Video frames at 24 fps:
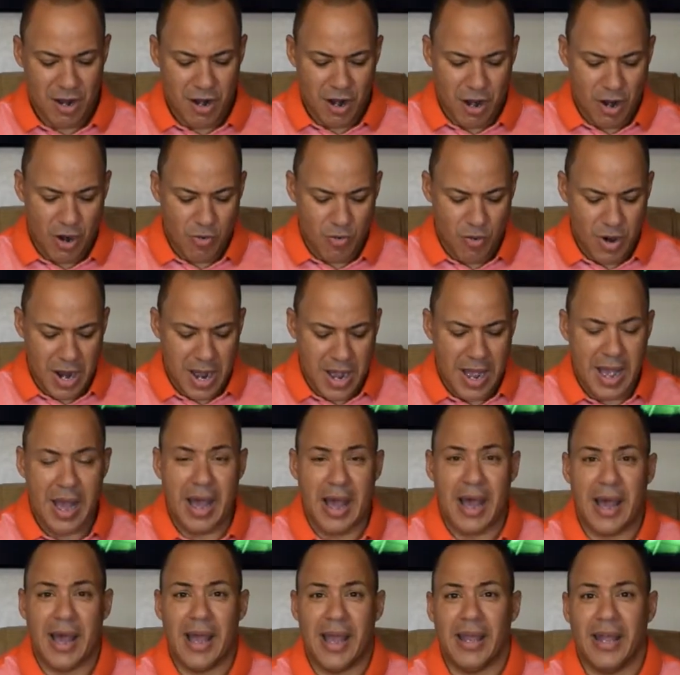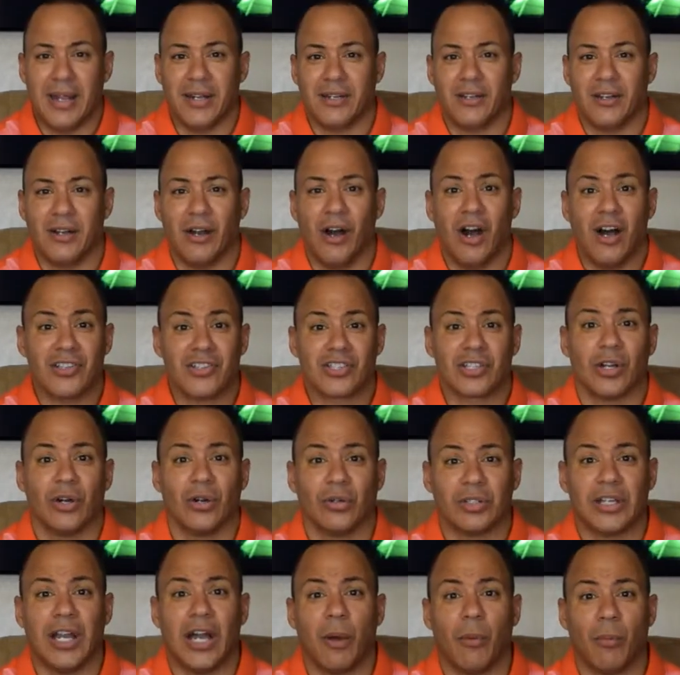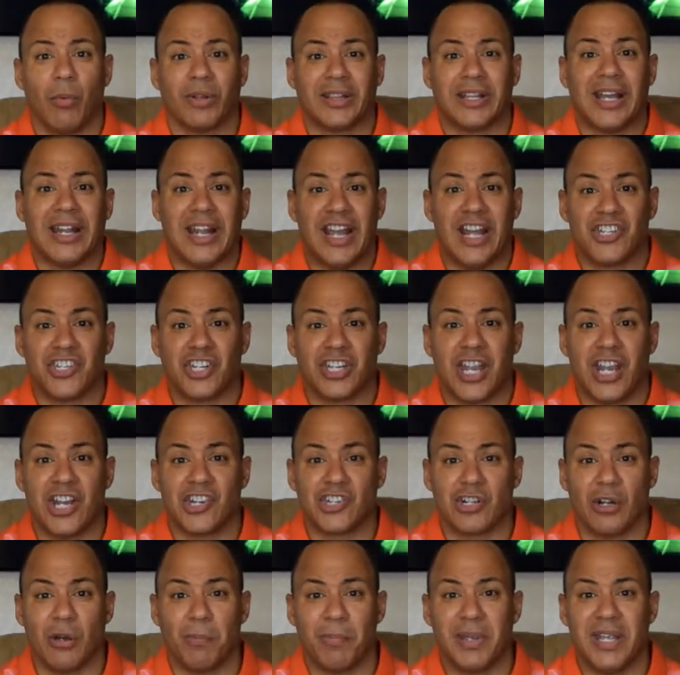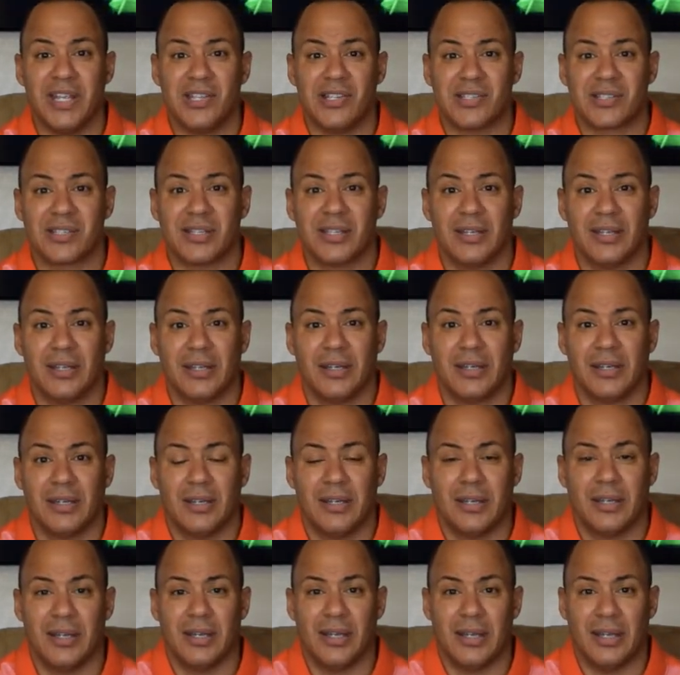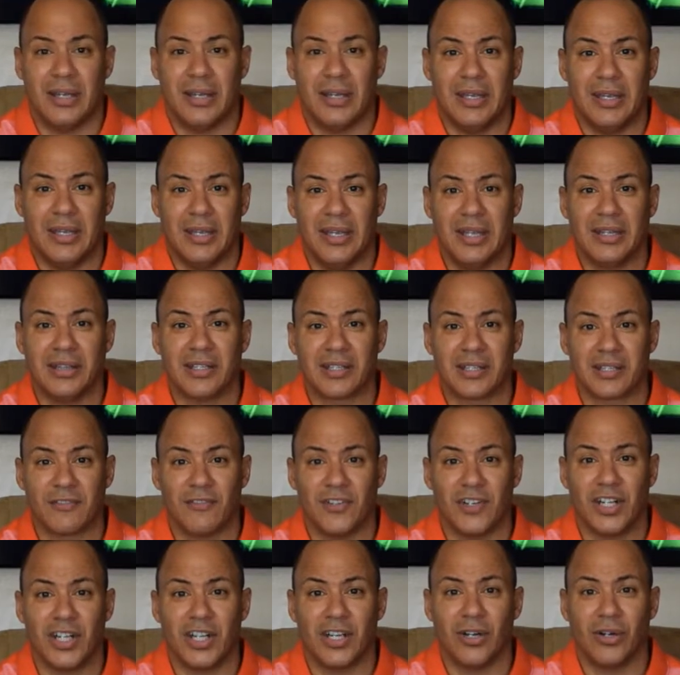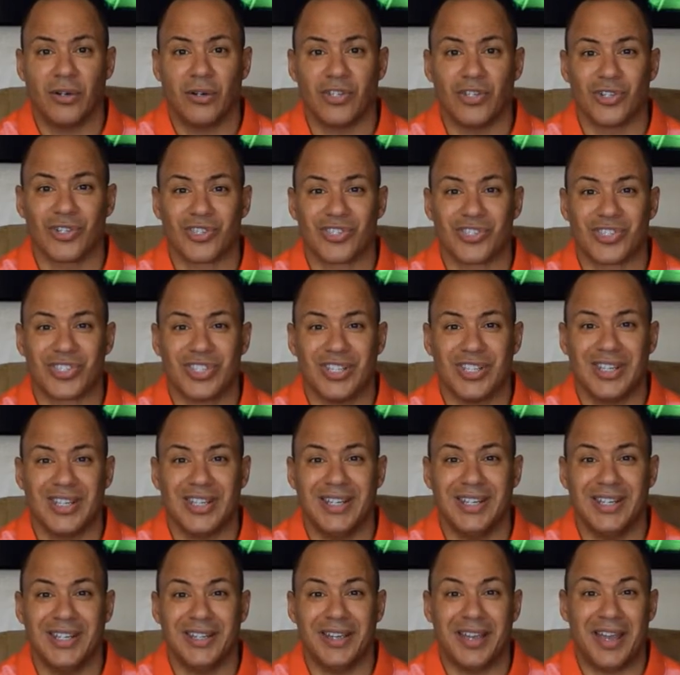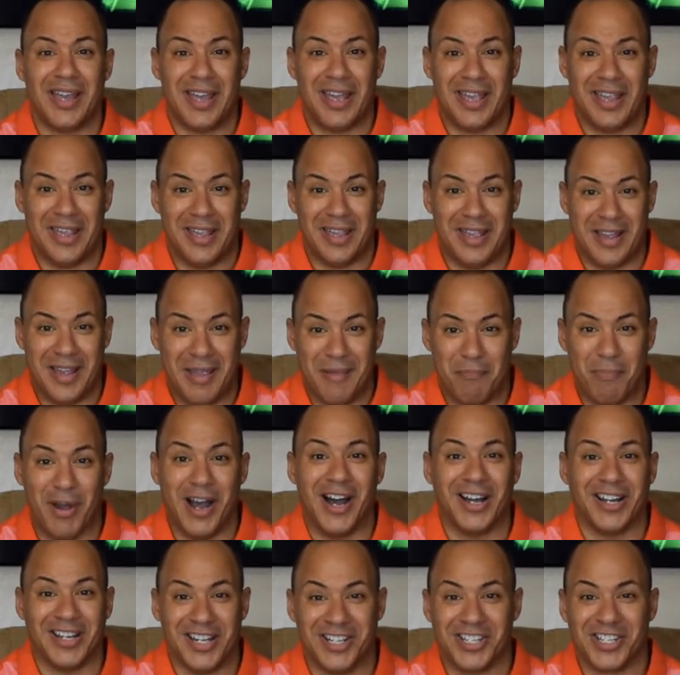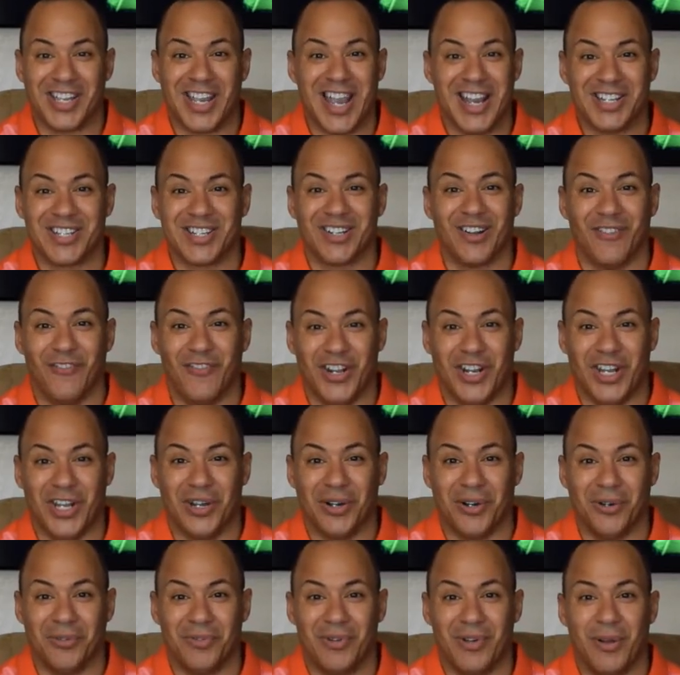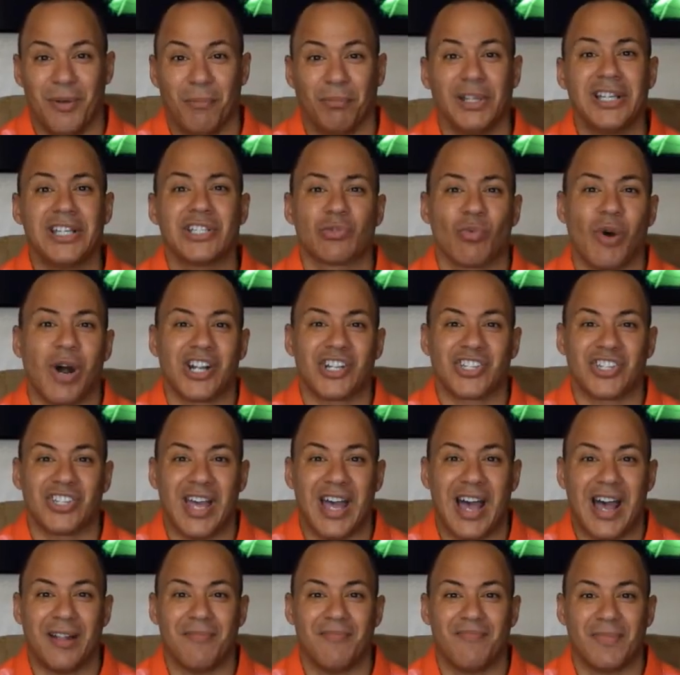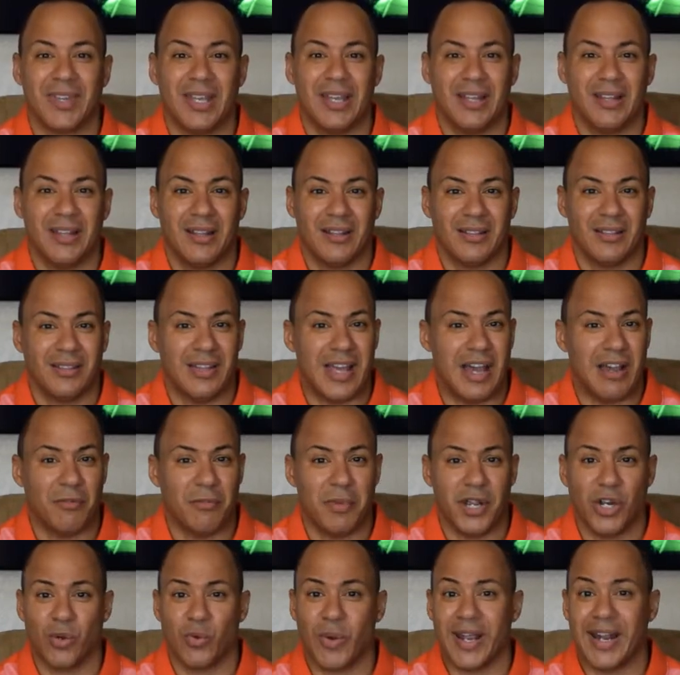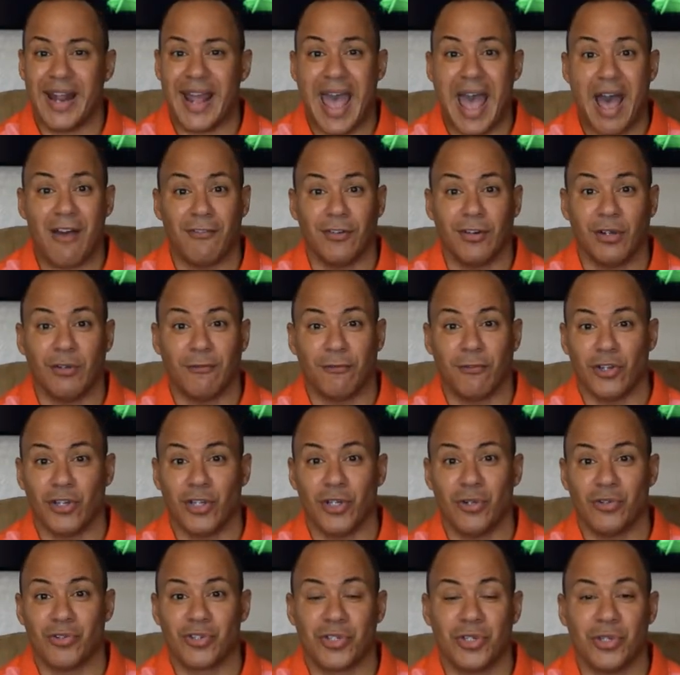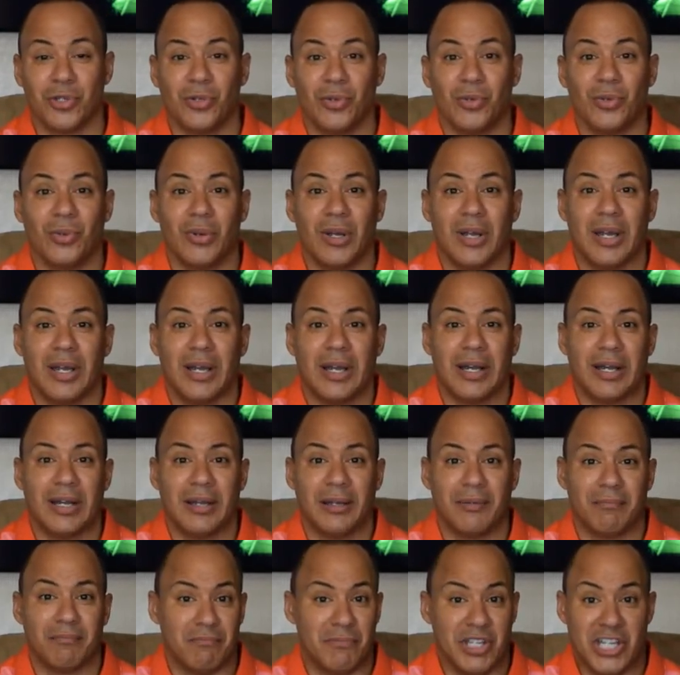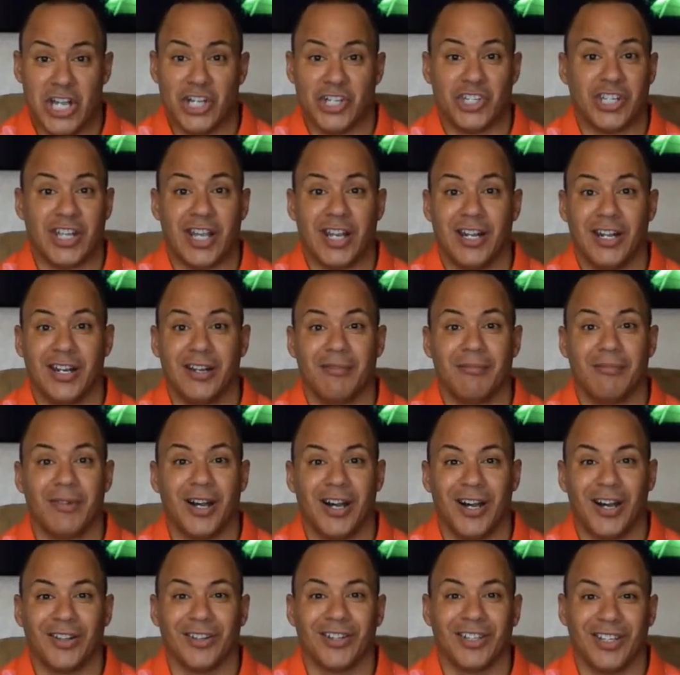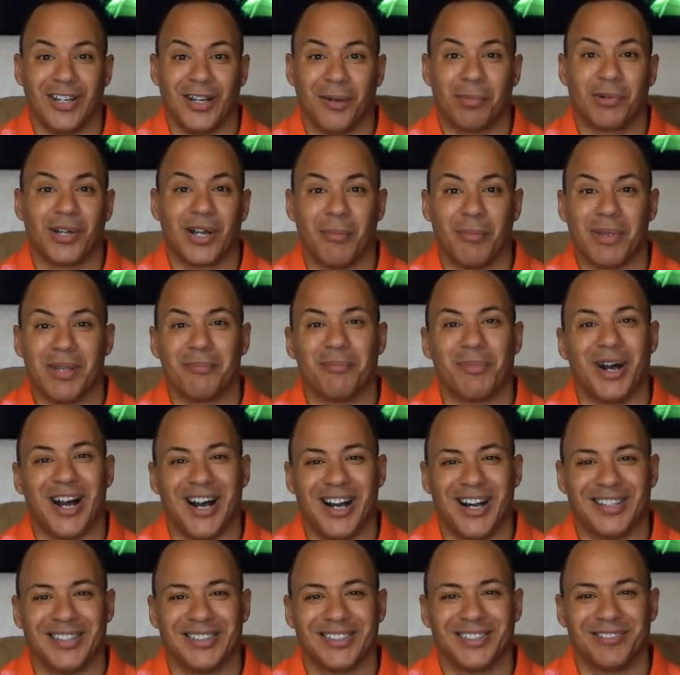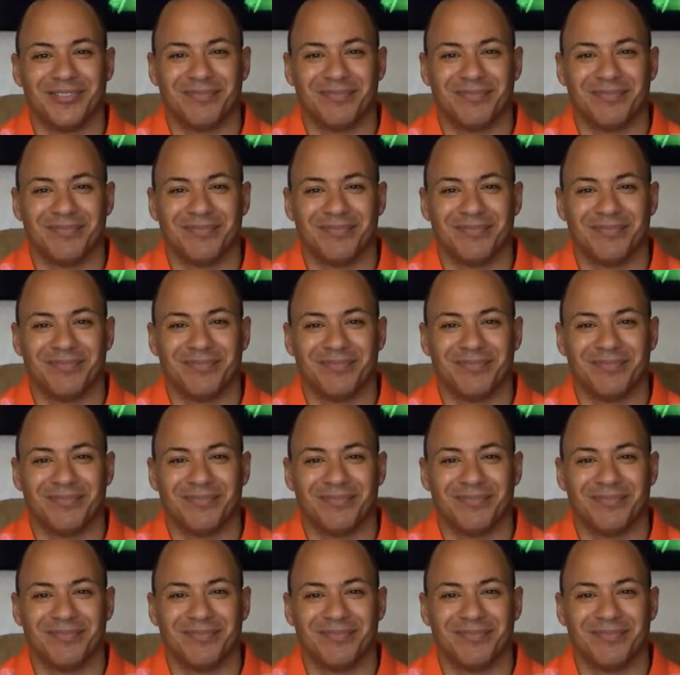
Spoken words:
Alright, also to help with that educational piece, in this video you'll see a bond educational video. Please watch that. That would be a great avenue for you to be educated on the upcoming bond.